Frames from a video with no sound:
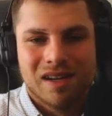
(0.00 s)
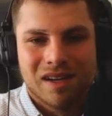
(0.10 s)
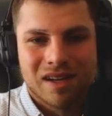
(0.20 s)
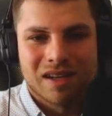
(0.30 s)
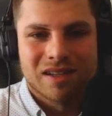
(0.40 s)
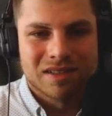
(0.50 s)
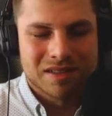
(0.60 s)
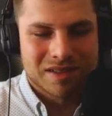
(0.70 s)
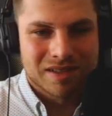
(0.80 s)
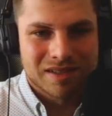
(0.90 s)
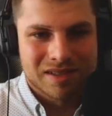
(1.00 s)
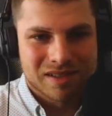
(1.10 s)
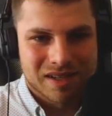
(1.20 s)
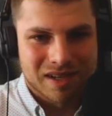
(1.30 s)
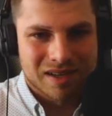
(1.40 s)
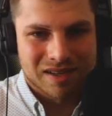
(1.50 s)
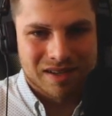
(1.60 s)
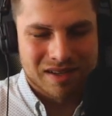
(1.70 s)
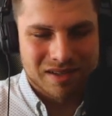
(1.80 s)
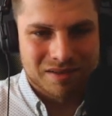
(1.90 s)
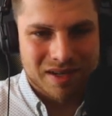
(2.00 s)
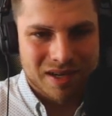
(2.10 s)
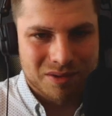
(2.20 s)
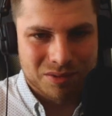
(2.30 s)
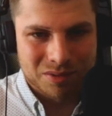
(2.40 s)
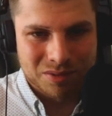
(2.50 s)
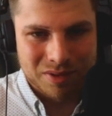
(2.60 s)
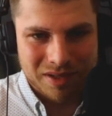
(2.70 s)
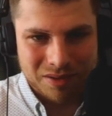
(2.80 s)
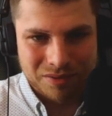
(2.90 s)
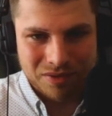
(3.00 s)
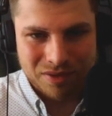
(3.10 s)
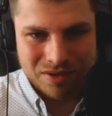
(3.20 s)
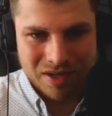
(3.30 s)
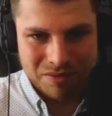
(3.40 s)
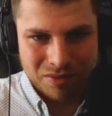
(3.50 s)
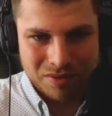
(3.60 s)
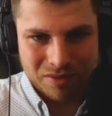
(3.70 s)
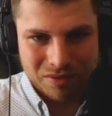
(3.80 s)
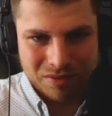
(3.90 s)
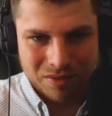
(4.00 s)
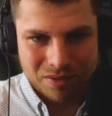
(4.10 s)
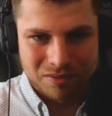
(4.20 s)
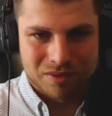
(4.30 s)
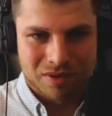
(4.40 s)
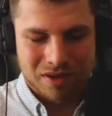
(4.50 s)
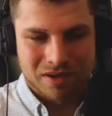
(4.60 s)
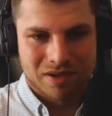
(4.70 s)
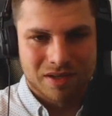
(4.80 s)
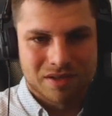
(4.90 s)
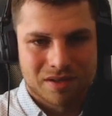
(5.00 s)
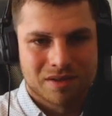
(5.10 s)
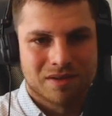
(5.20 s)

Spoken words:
It is like another way how to do it. Of course, he would also work this.